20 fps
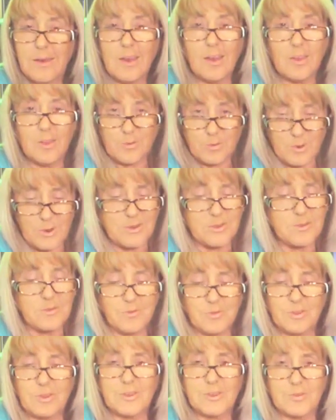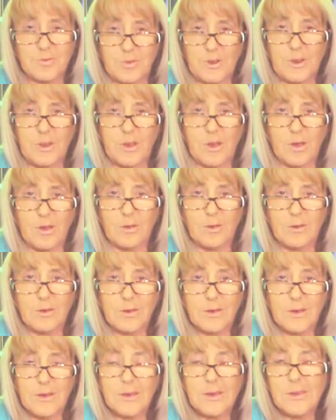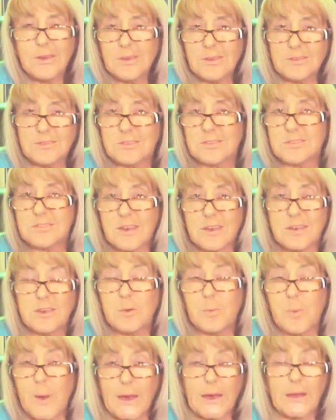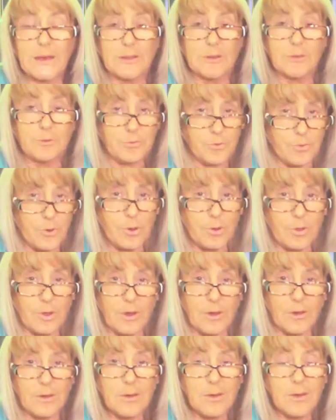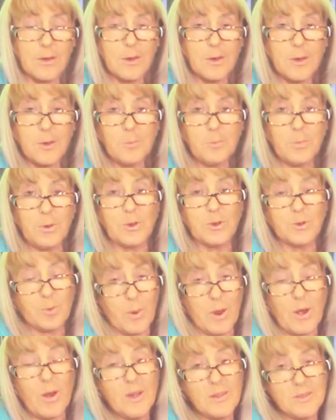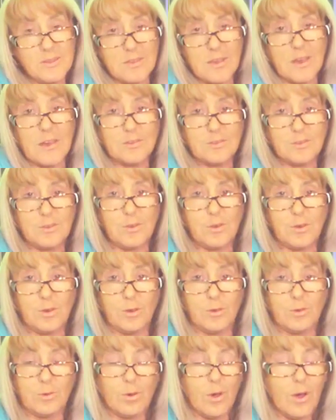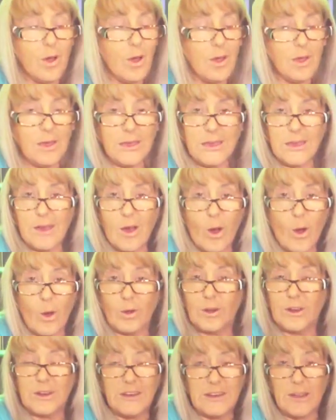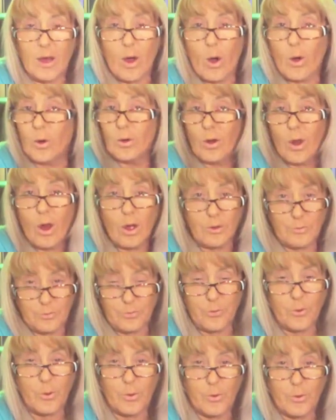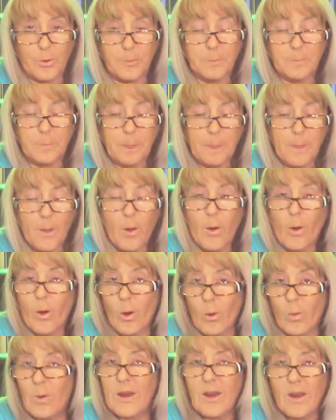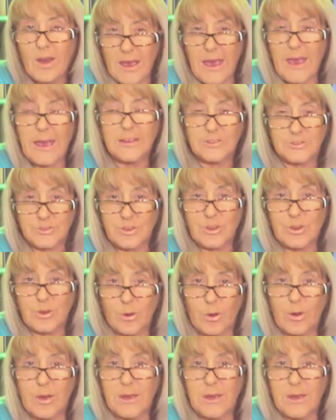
and the reason for this video is to take you back a little further, because when I say to you on an online forum, or when I answer your